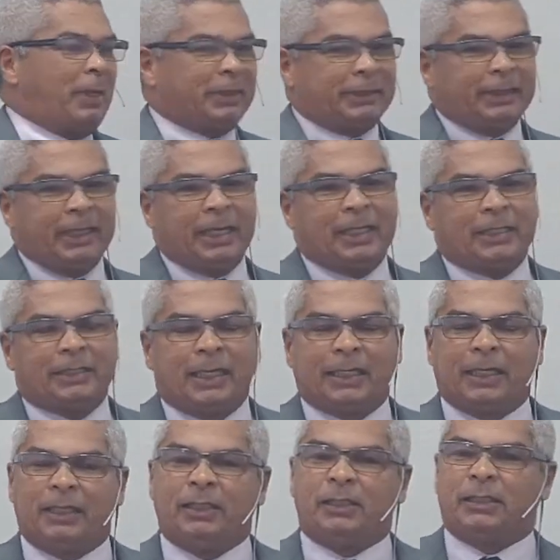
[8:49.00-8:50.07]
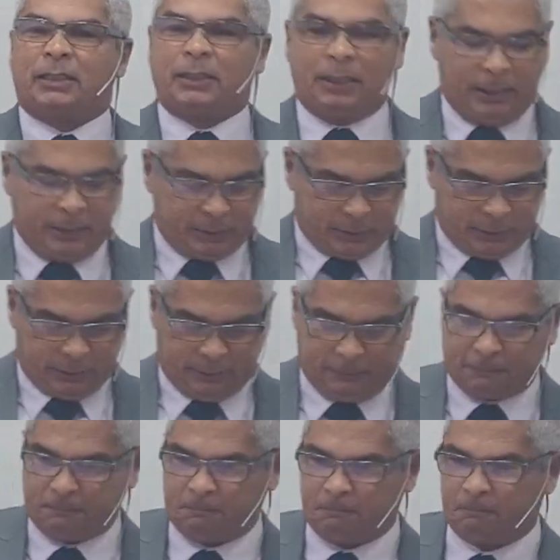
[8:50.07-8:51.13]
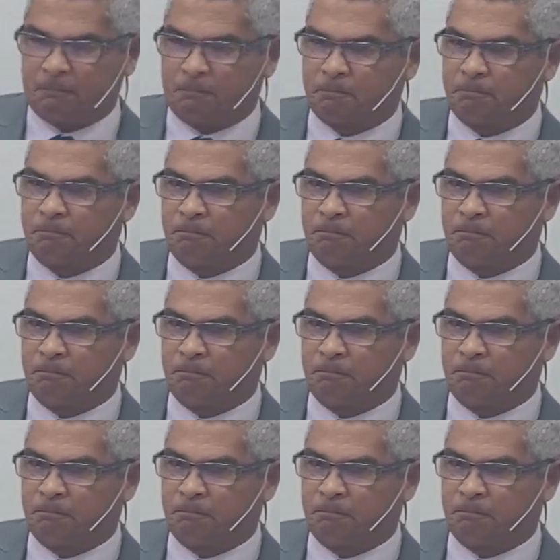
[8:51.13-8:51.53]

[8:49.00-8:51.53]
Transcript: So his soul at that moment,